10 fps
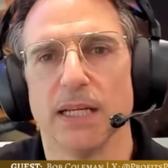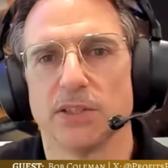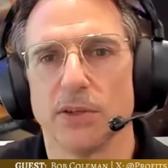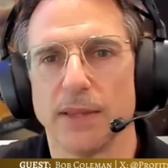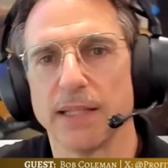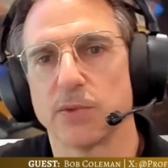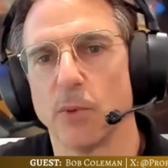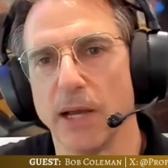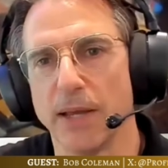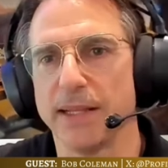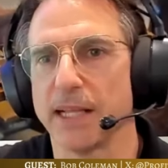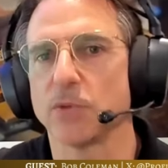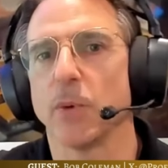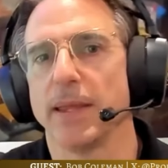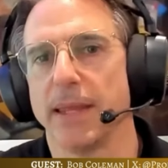So I think
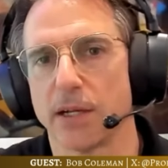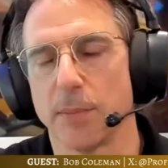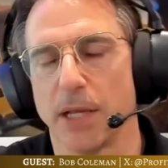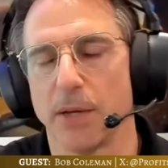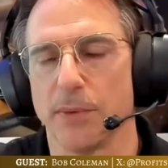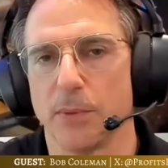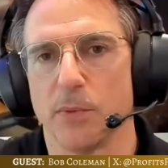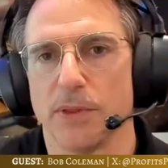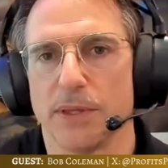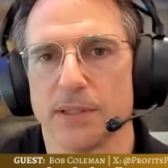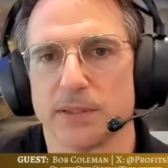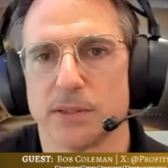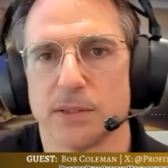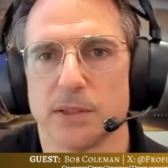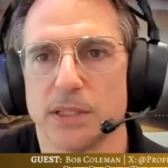that's why they come out with
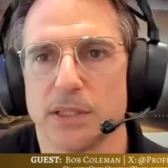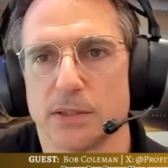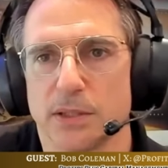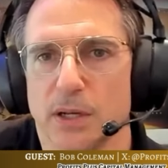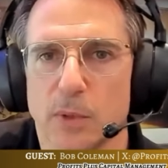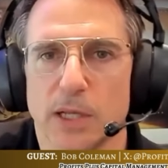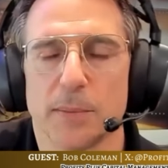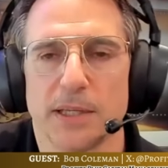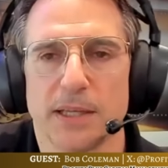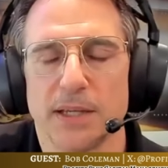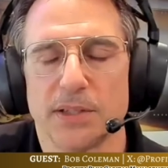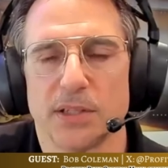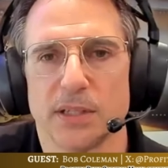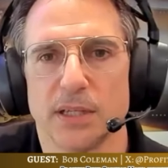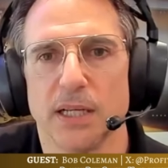this
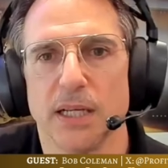recommendation.